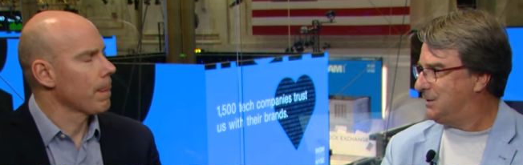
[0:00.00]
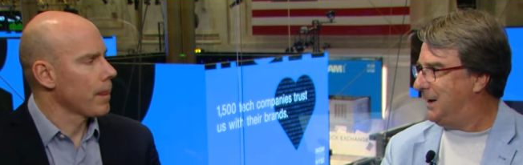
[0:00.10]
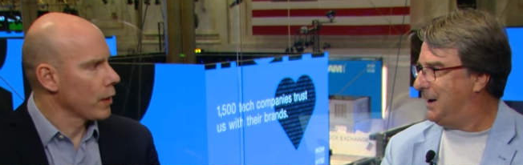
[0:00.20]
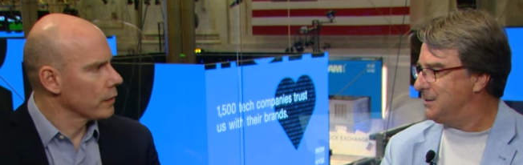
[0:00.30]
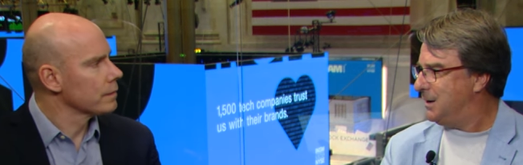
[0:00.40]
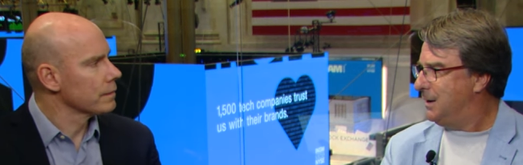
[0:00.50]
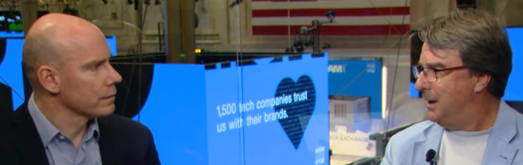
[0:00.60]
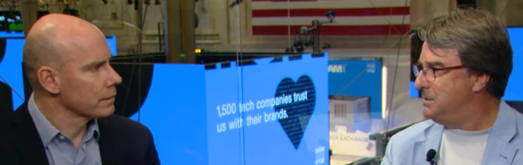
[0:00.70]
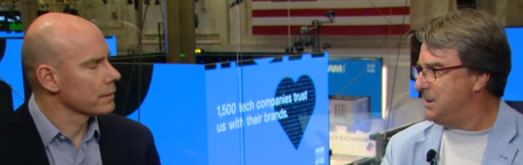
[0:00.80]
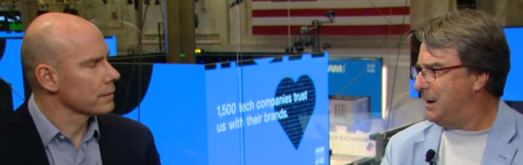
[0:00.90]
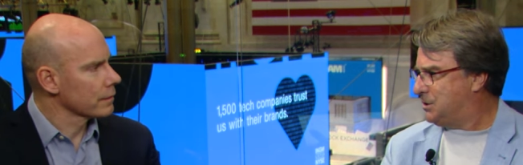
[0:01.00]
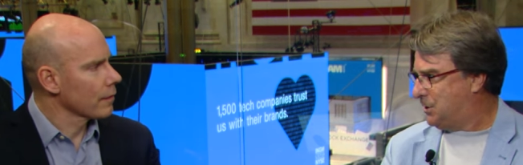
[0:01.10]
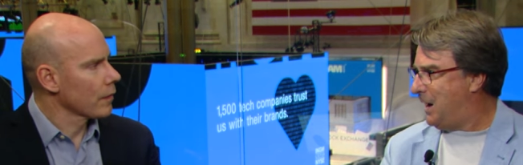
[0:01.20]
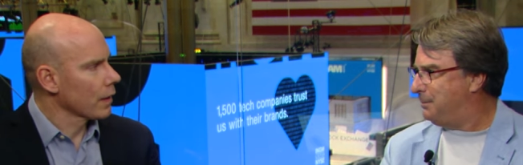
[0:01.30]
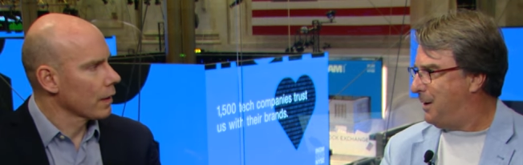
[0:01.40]
Speaker 1: task, and it's not a
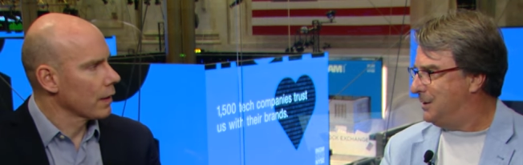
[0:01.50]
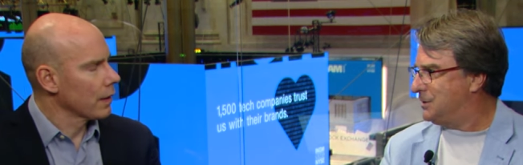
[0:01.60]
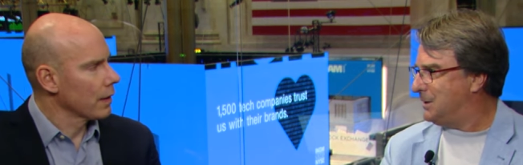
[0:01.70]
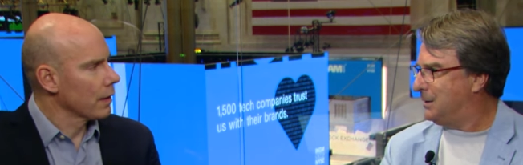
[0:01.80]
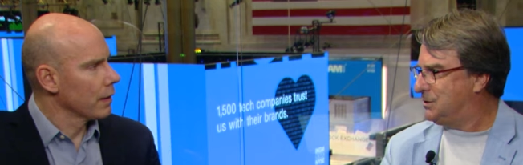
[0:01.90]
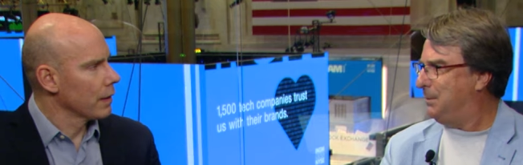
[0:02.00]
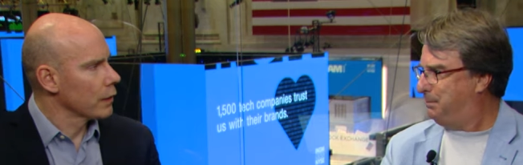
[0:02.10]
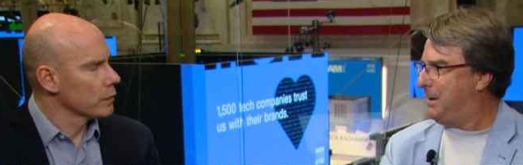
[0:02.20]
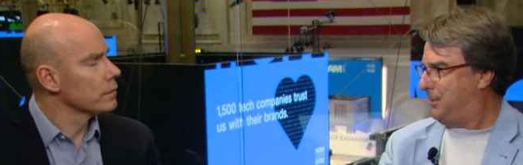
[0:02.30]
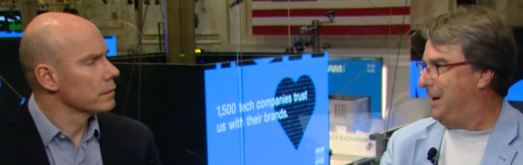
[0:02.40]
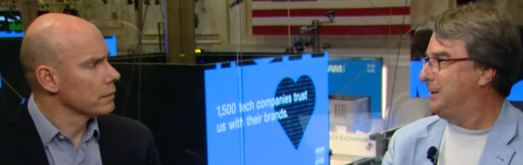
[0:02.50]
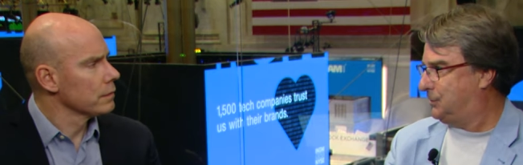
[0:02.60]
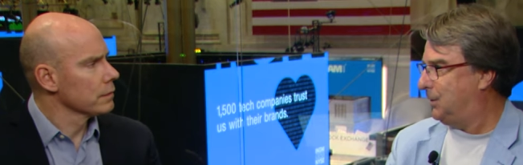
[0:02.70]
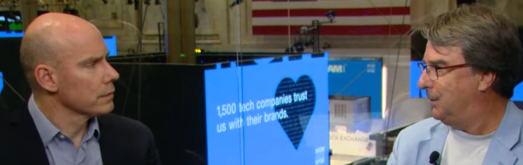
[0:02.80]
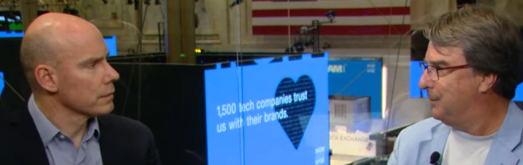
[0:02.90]
chatbot, it's just actually a better
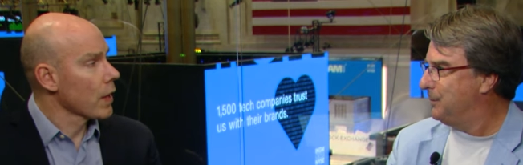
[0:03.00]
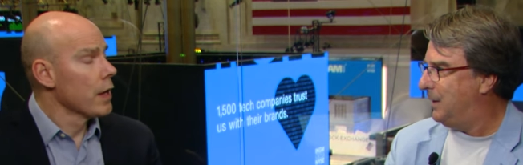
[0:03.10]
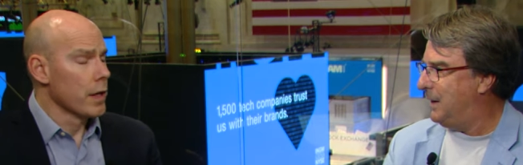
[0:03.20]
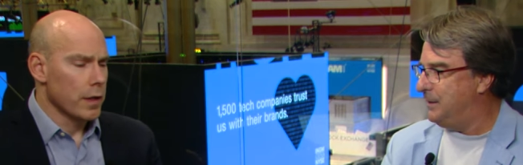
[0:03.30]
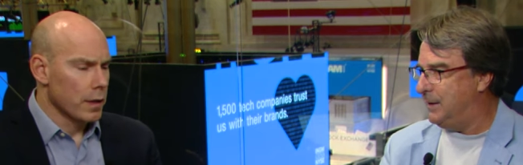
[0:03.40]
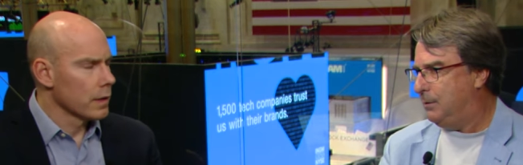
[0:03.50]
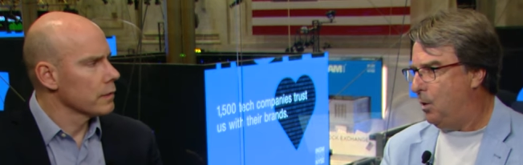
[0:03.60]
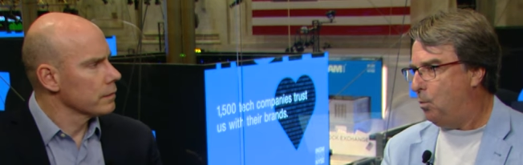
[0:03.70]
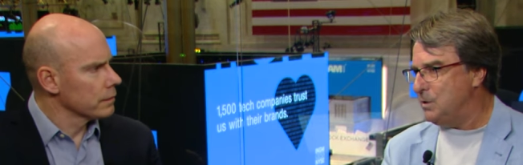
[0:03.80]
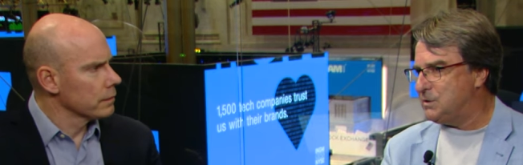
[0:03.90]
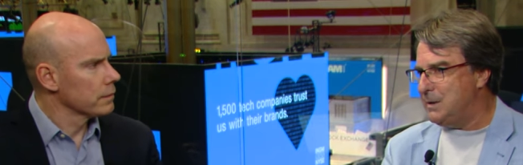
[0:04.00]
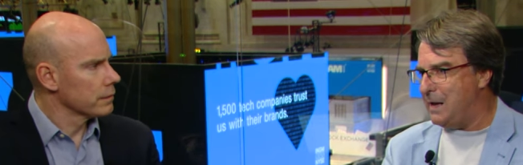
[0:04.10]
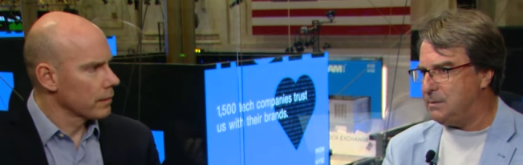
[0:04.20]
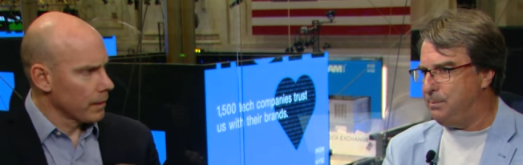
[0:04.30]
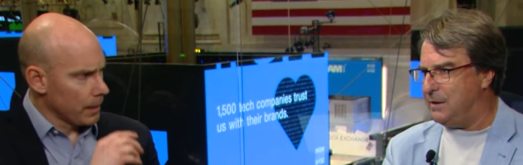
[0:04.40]
answer. And then what's the
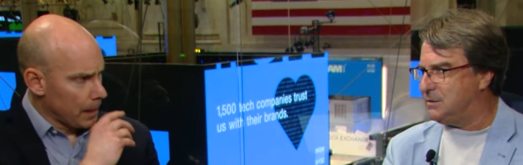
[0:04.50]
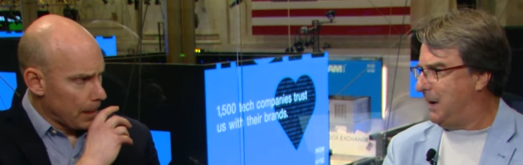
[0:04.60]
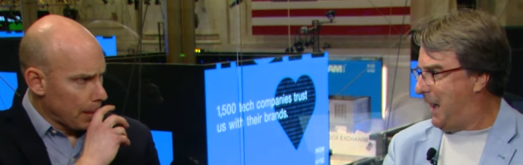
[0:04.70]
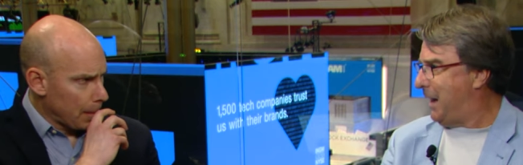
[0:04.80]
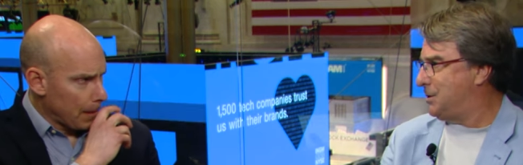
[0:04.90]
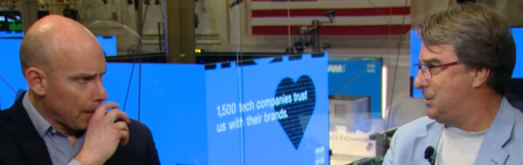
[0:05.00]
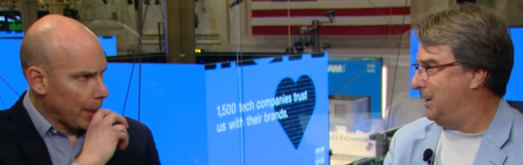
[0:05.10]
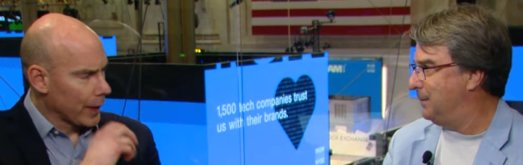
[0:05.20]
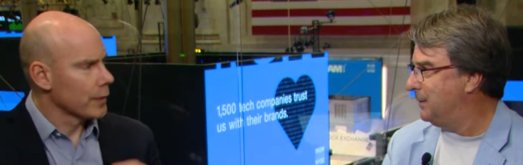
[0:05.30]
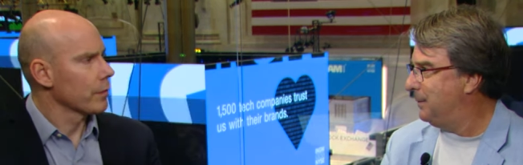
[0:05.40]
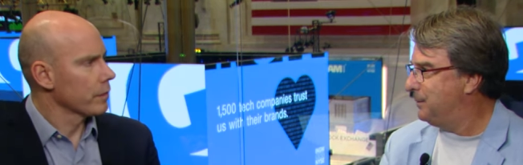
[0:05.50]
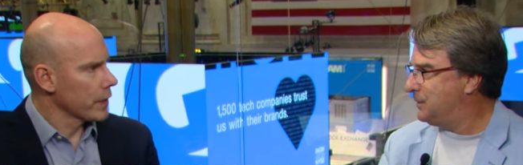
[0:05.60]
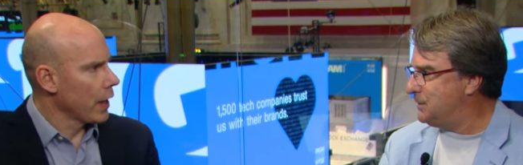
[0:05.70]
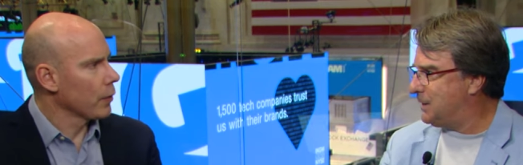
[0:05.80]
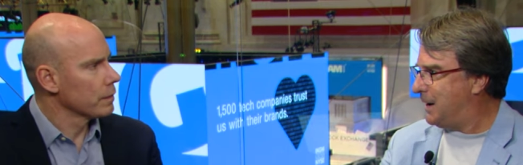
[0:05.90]
next best action?
Speaker 2: This
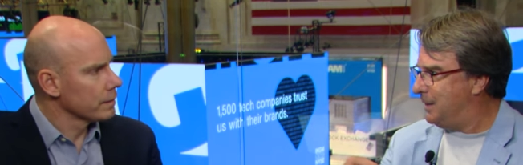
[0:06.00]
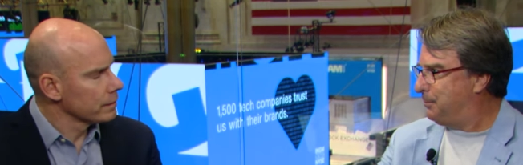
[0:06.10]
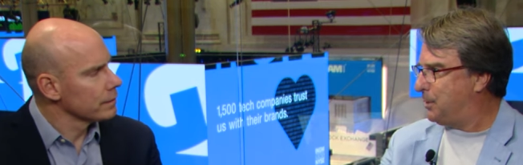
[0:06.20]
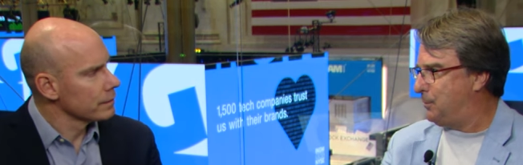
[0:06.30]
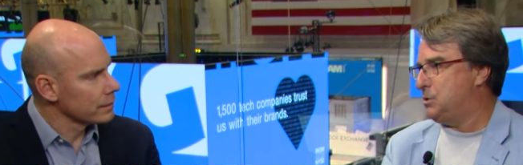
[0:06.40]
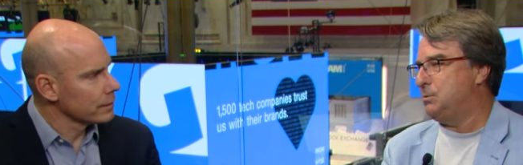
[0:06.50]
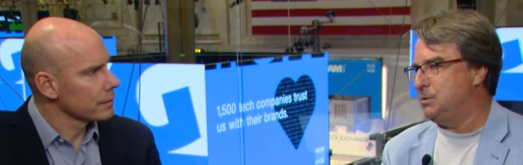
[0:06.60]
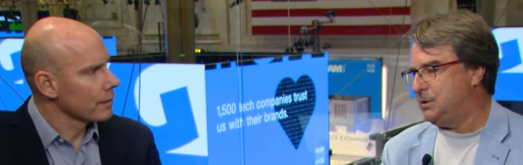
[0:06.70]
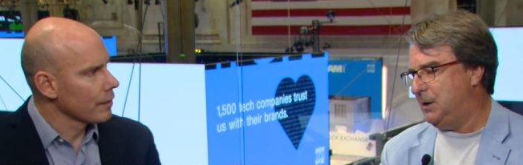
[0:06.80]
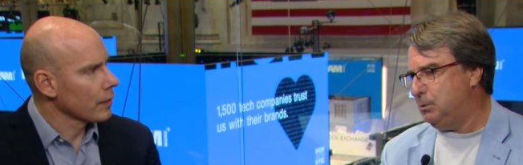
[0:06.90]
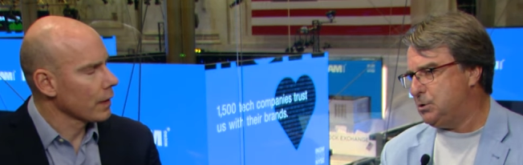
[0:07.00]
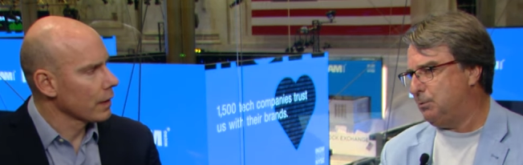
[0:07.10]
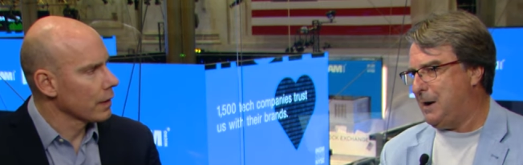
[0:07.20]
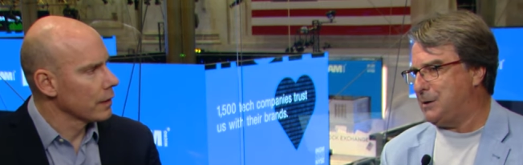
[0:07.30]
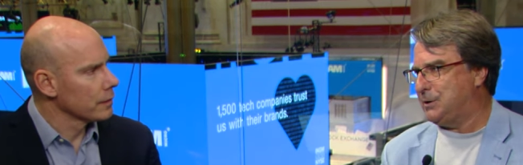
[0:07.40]
yeah. is kind of the progression we're seeing. What's your
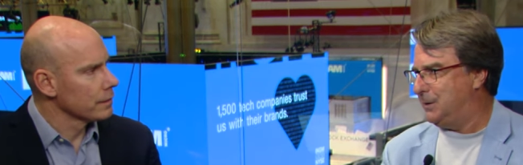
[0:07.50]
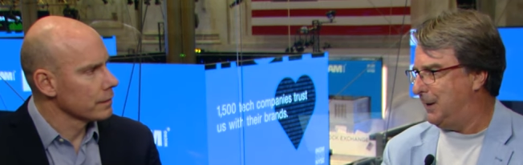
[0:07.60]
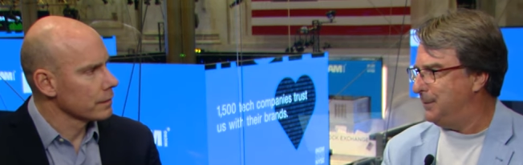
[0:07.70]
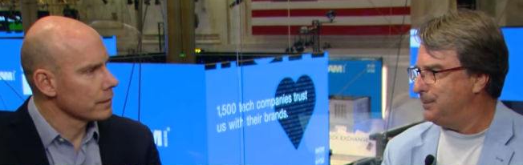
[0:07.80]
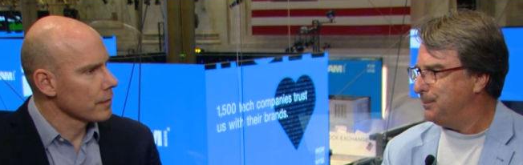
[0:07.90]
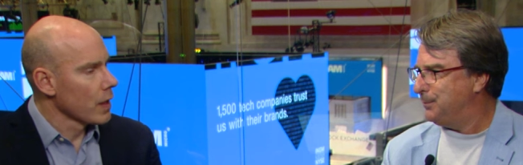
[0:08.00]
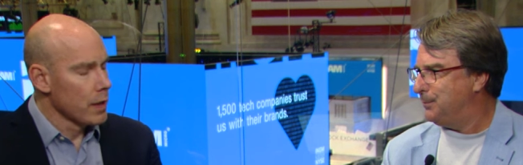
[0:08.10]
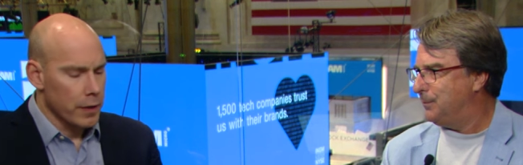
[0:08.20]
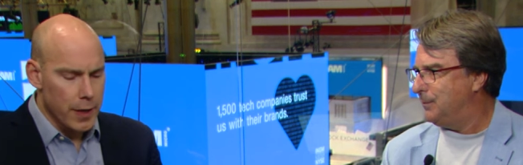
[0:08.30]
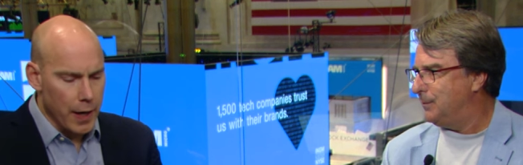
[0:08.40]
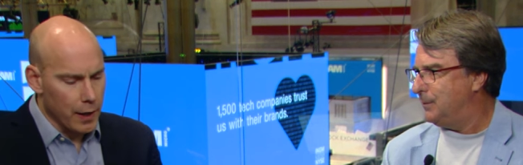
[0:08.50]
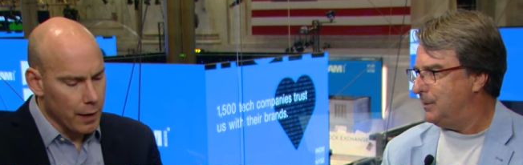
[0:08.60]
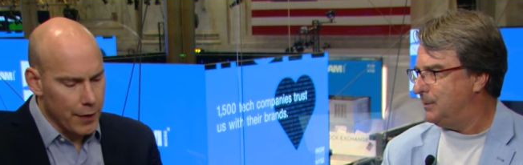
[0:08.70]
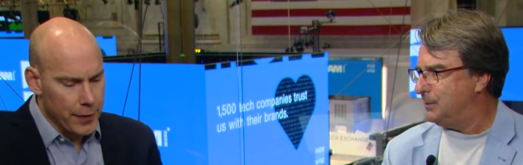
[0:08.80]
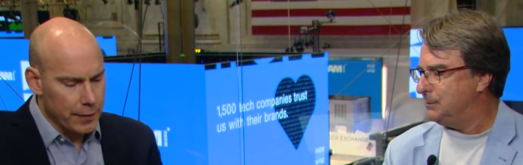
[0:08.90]
reaction to that? Yeah,
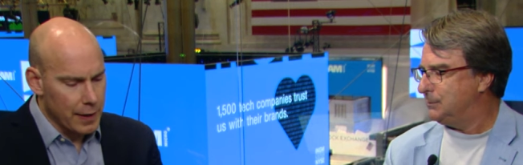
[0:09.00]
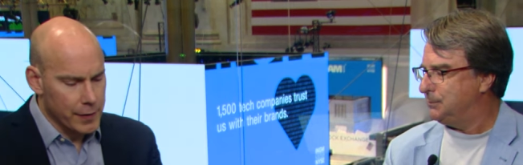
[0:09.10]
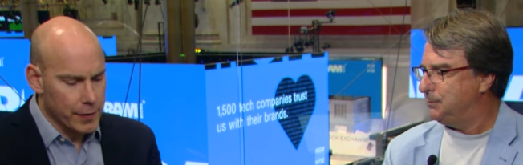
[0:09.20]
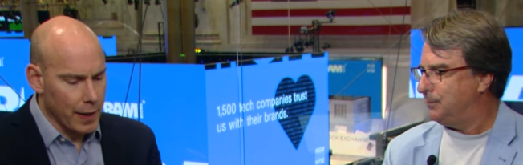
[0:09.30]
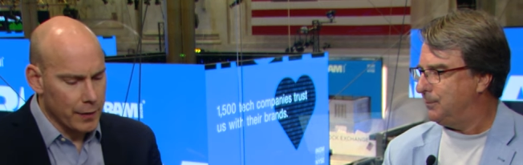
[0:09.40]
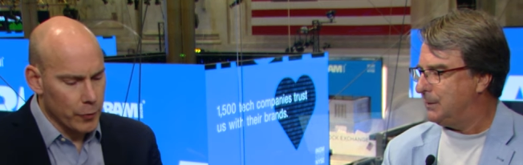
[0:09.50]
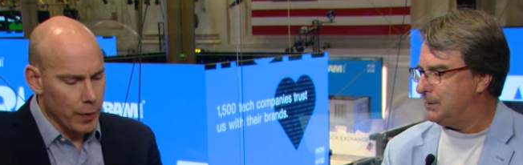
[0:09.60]
I think that's exactly